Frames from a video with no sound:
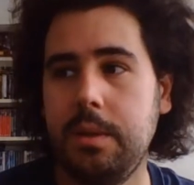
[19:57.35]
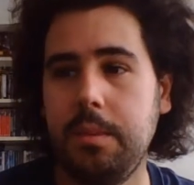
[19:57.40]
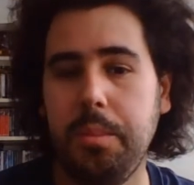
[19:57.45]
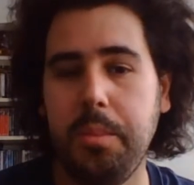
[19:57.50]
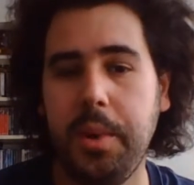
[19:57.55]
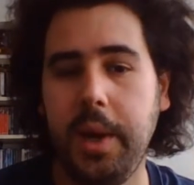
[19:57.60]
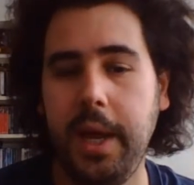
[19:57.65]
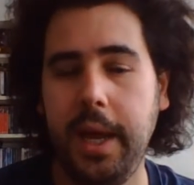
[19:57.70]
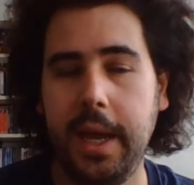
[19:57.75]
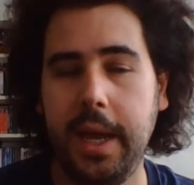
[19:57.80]

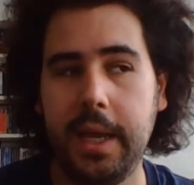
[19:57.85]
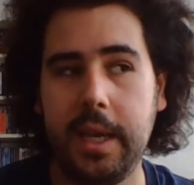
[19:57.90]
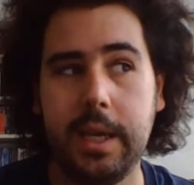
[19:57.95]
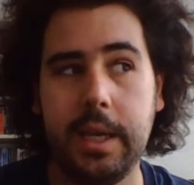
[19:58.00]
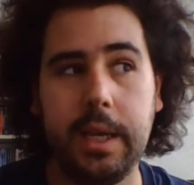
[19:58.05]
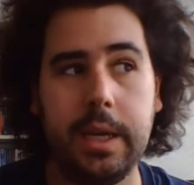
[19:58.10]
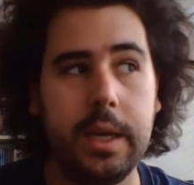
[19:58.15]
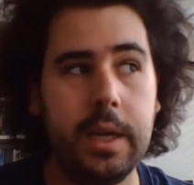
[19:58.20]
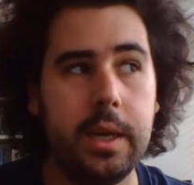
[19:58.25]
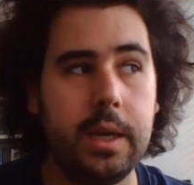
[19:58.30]

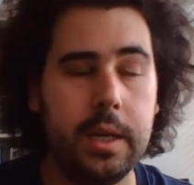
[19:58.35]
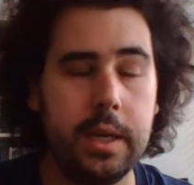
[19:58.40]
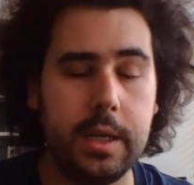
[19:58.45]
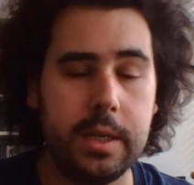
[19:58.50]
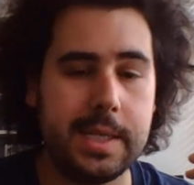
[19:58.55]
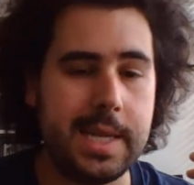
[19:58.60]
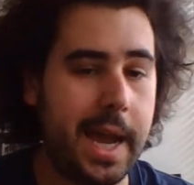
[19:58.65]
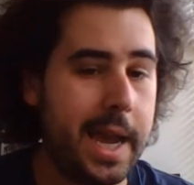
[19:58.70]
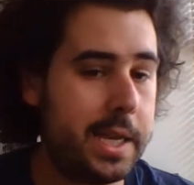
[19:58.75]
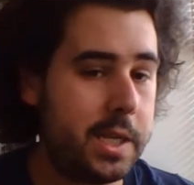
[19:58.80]
by
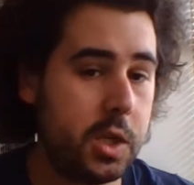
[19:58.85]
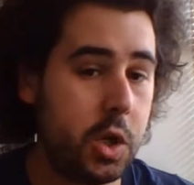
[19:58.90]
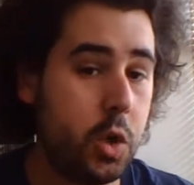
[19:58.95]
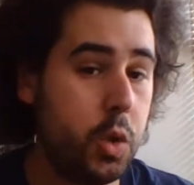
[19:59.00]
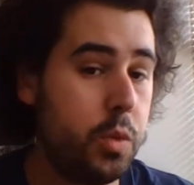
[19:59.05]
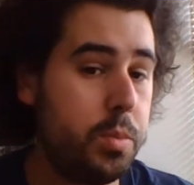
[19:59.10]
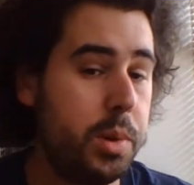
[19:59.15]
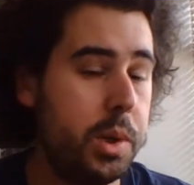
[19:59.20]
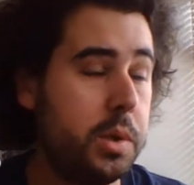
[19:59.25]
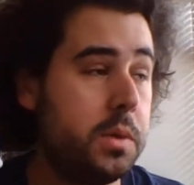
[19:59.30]
Tite
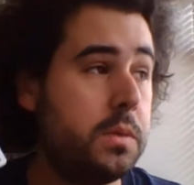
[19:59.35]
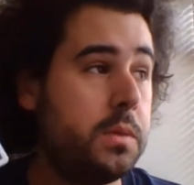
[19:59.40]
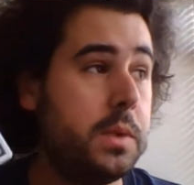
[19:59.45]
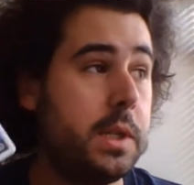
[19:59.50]
Kubo.